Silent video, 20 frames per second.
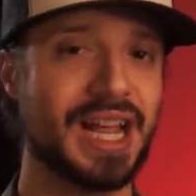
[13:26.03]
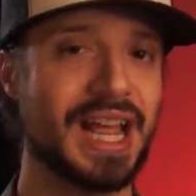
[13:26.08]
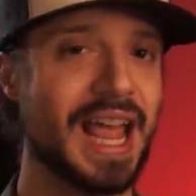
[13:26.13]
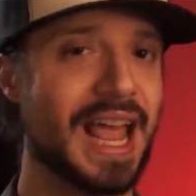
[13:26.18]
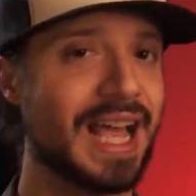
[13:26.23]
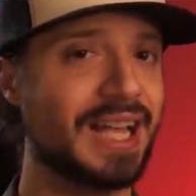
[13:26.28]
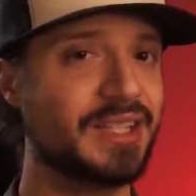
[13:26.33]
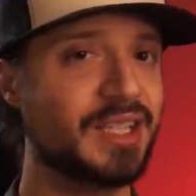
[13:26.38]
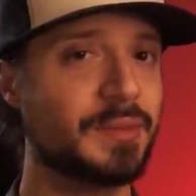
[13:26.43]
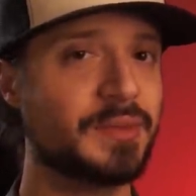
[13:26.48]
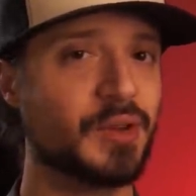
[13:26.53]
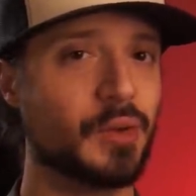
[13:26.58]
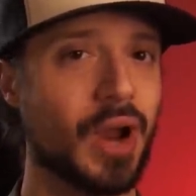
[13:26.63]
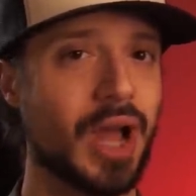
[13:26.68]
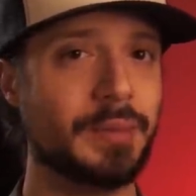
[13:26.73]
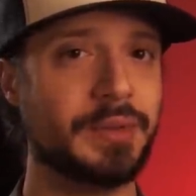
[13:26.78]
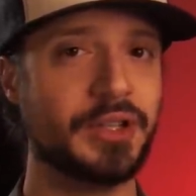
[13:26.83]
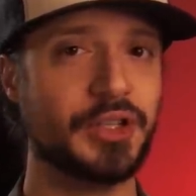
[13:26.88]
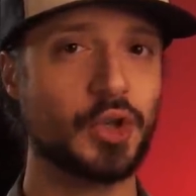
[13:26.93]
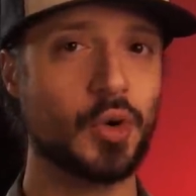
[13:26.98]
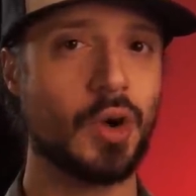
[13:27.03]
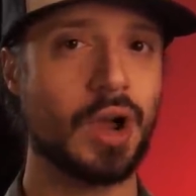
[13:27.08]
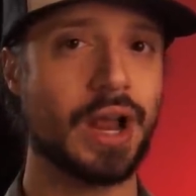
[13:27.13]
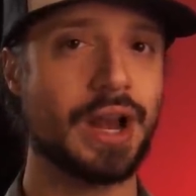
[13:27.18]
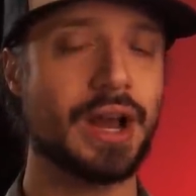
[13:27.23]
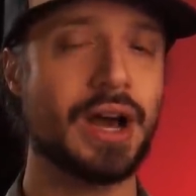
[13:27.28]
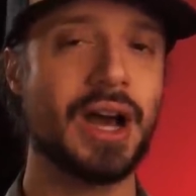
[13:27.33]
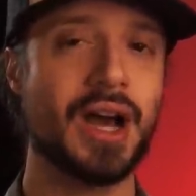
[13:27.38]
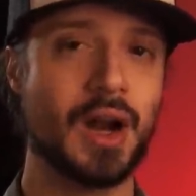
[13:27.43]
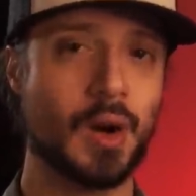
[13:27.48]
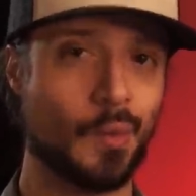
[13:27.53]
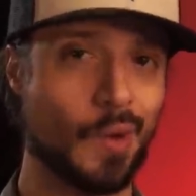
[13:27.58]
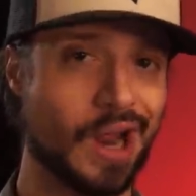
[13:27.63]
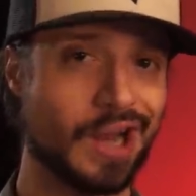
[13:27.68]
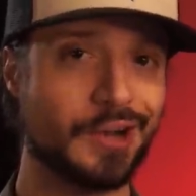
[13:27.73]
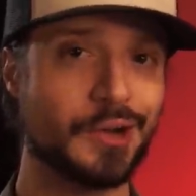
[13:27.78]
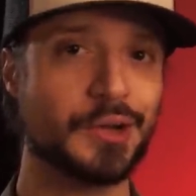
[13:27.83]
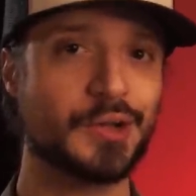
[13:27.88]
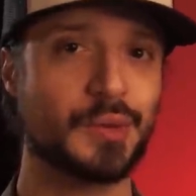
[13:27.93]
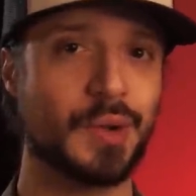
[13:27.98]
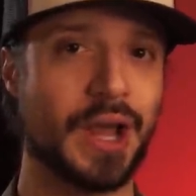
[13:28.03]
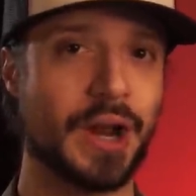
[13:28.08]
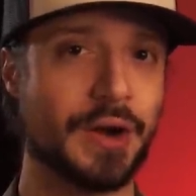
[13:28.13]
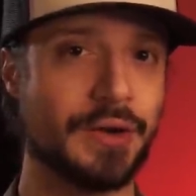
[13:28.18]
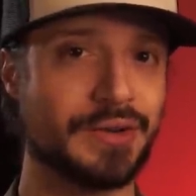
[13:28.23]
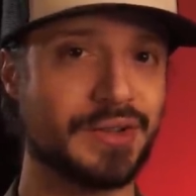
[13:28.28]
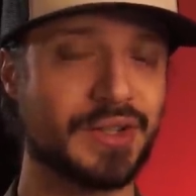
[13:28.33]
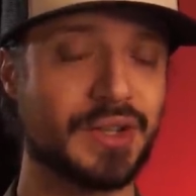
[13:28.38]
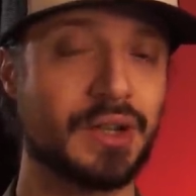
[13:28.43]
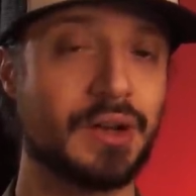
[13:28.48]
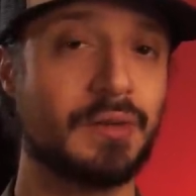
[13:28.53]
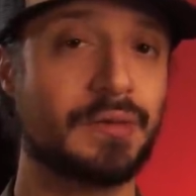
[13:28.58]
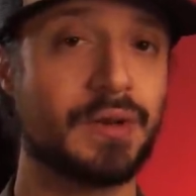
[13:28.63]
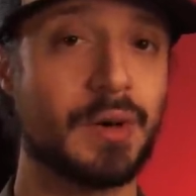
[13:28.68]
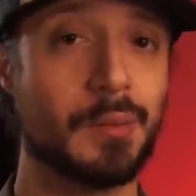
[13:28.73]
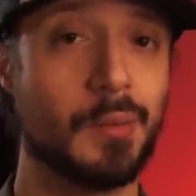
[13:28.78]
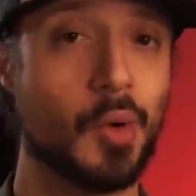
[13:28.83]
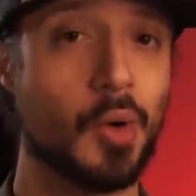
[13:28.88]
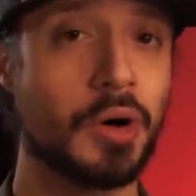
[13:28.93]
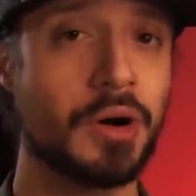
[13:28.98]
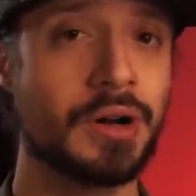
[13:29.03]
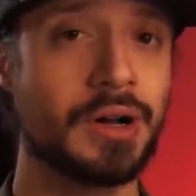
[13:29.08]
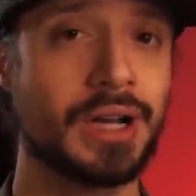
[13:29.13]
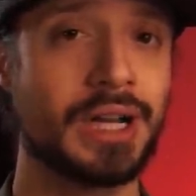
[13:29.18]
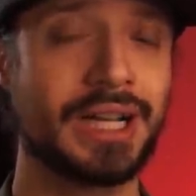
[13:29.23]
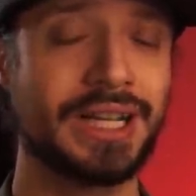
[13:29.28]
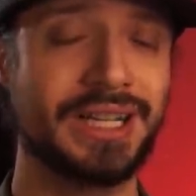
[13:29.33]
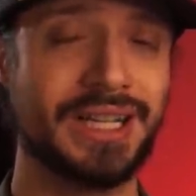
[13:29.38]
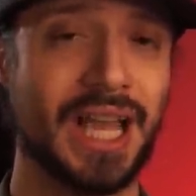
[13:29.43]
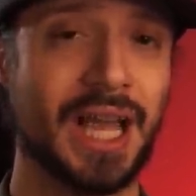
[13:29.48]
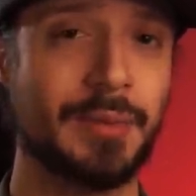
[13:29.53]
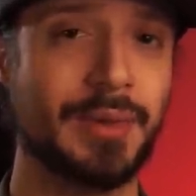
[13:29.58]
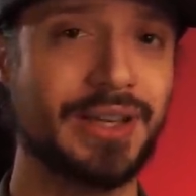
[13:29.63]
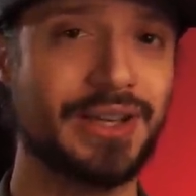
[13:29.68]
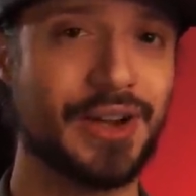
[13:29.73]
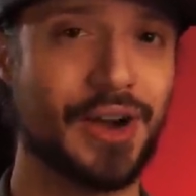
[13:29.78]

and subscribe to join Rhykker's Raiders for more gaming